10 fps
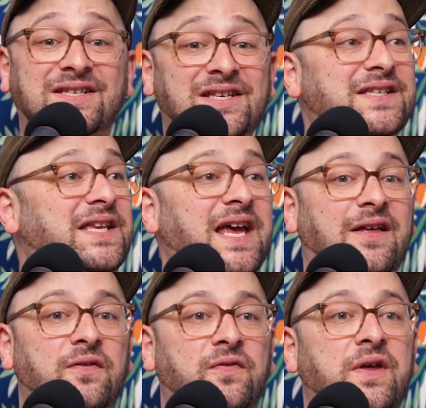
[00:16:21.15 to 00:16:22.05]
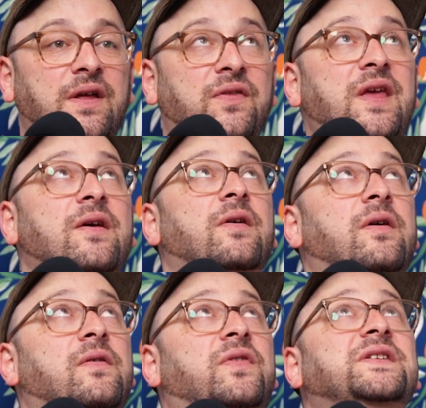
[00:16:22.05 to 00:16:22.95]
It's just like,
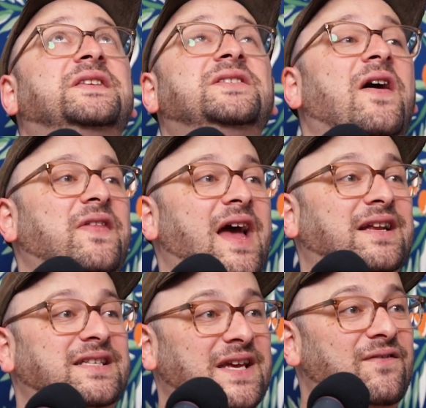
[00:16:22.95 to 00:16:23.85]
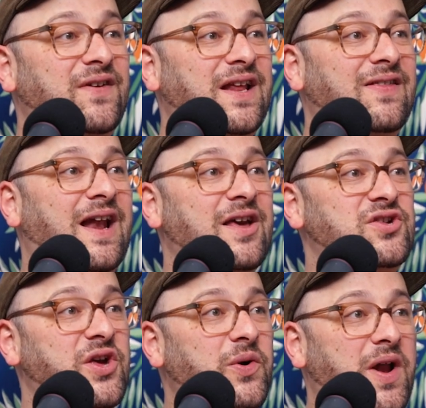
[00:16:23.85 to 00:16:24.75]
this is not the activity that I
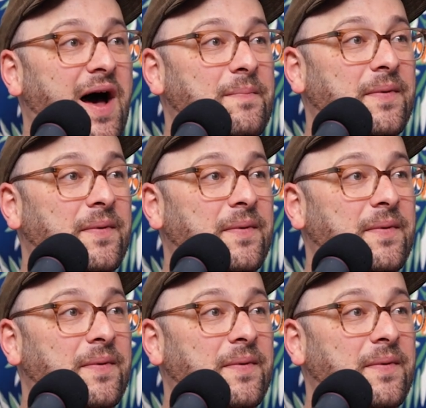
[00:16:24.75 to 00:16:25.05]
showed up.